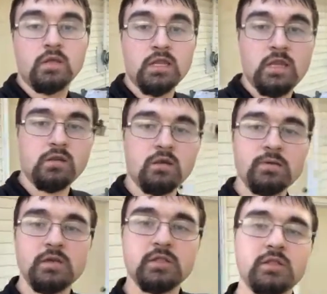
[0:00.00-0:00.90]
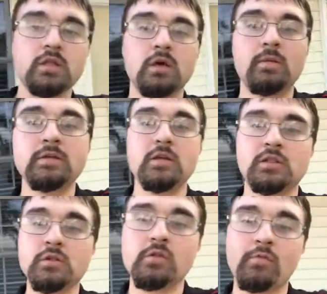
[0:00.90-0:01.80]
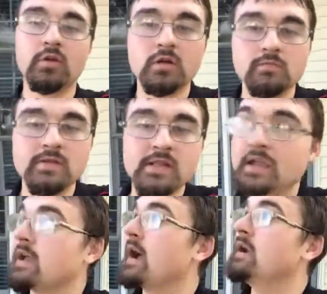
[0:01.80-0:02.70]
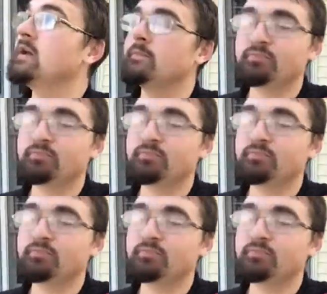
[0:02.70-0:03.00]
Again, all because Lucifer couldn't be like God.